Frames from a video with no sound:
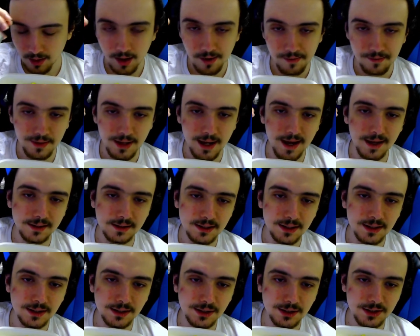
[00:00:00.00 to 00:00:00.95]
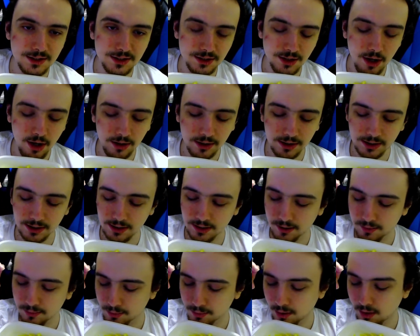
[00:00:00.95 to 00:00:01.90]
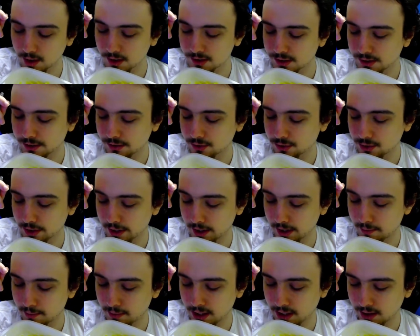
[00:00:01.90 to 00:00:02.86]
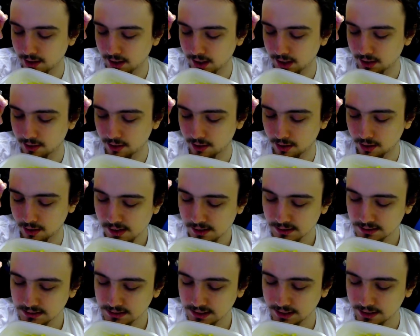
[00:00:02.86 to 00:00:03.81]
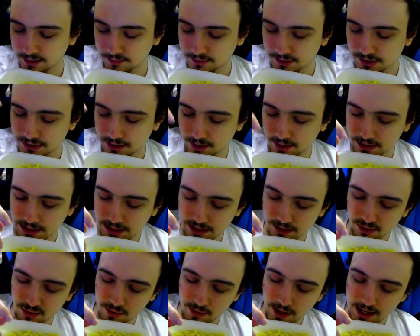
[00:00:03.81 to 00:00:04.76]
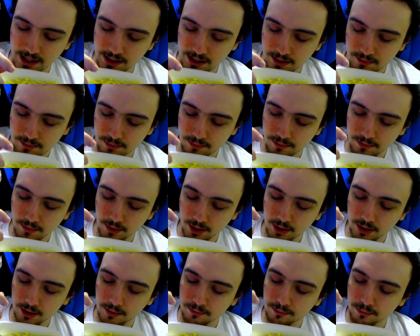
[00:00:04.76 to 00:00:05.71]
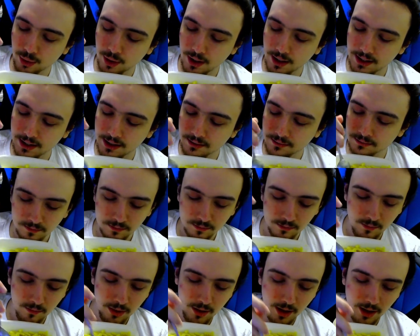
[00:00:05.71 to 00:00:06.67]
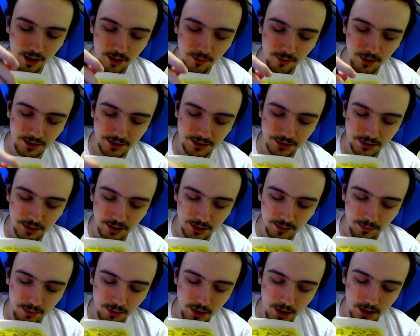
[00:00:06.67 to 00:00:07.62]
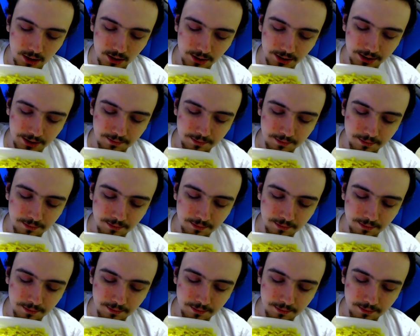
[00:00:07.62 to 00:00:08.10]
Yeah, it's kind of just soggy processed chicken meat in kind of soggy, grainy breading. Anyway, let's try the broccoli.